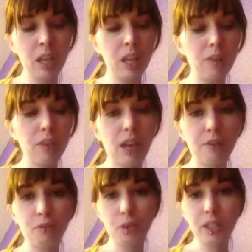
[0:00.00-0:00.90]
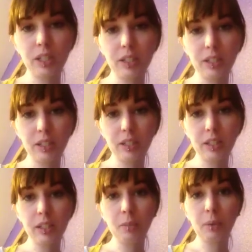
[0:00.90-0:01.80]
If you have 14 to
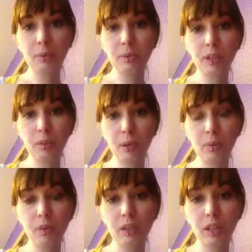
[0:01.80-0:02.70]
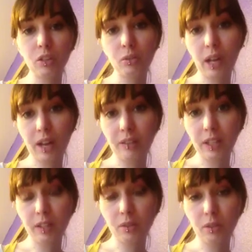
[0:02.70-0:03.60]
16, you might be able to get away with like 2.5
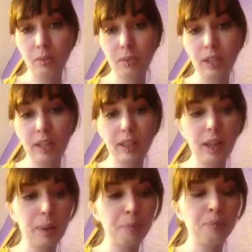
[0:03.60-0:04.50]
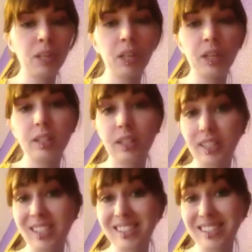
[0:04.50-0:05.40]
days or something like that.
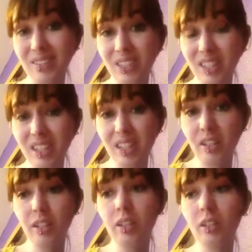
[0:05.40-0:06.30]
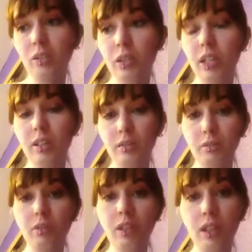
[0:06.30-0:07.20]
16, 17, you can
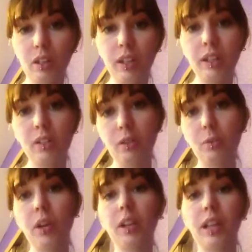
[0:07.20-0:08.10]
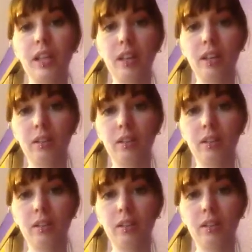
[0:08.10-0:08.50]
get on into where like